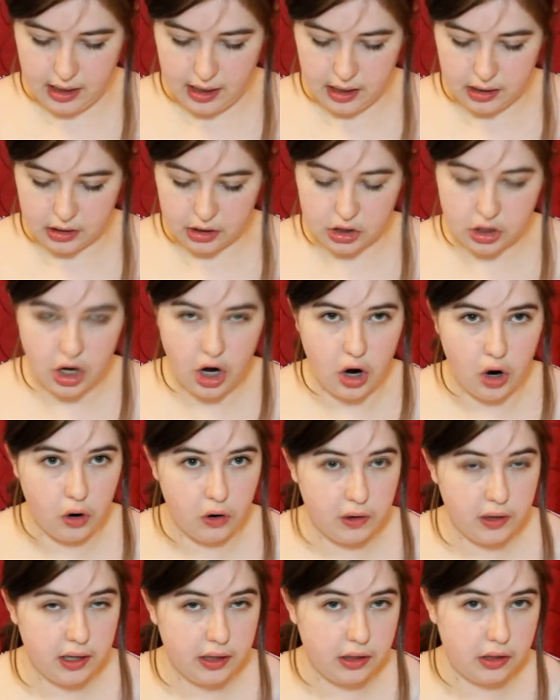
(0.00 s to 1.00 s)

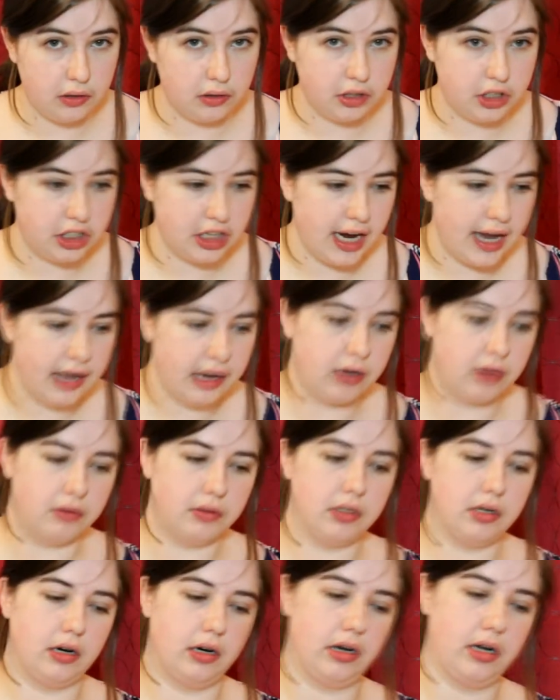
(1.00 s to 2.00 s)
So those
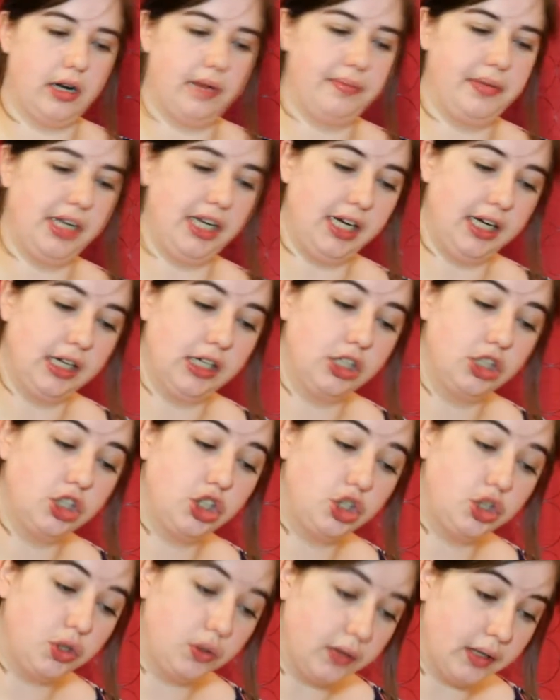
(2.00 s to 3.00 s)
shadows are going to be
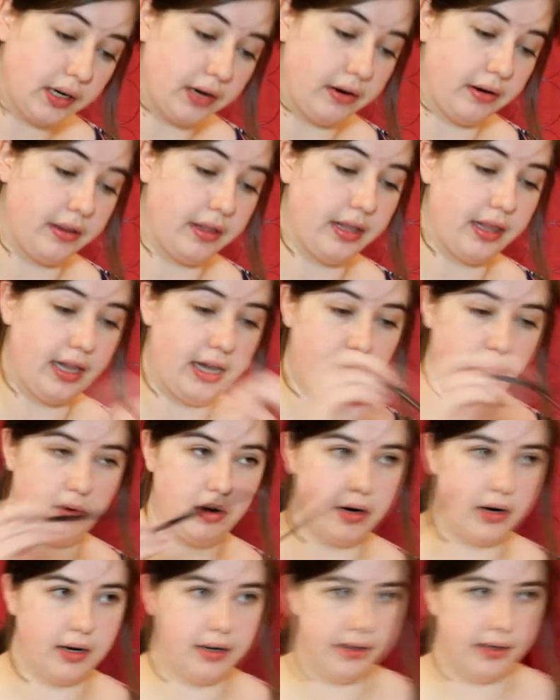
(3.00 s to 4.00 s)
shorter than they
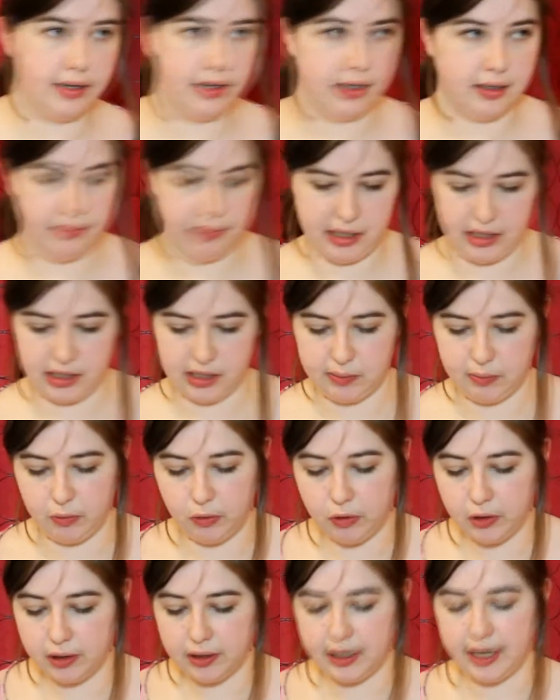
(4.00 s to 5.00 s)
were because
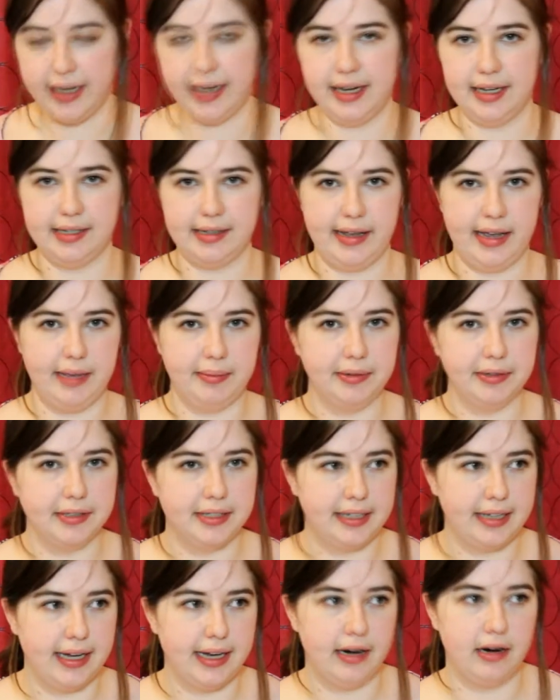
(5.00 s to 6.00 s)
more light is able
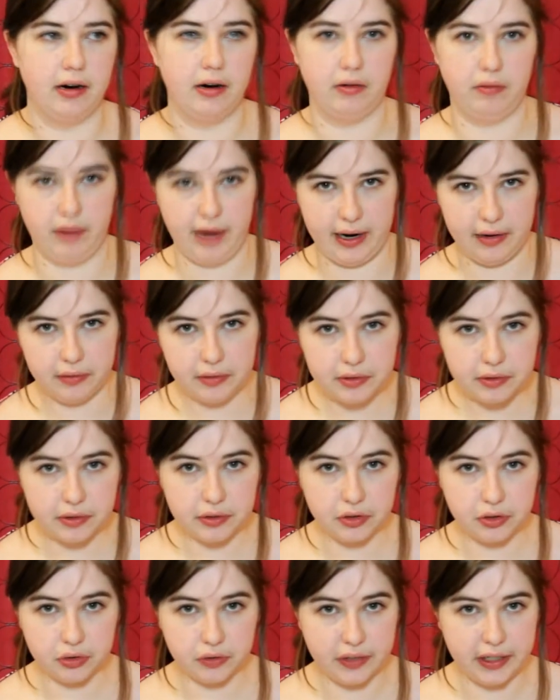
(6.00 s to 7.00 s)
to get around the
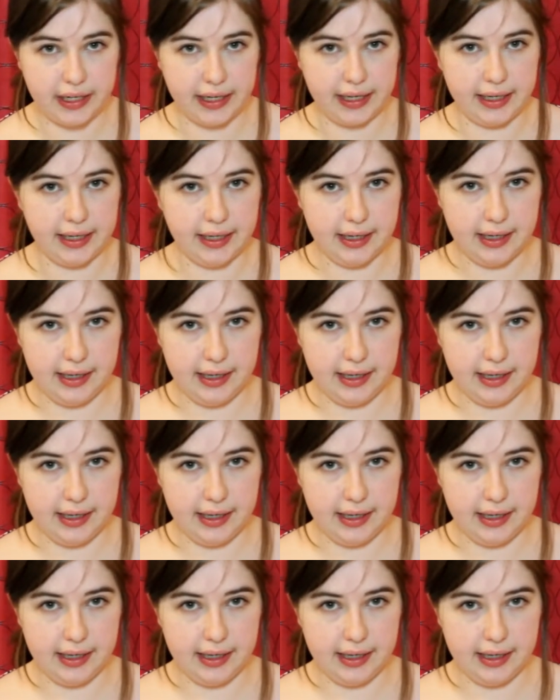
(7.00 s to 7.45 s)
tree.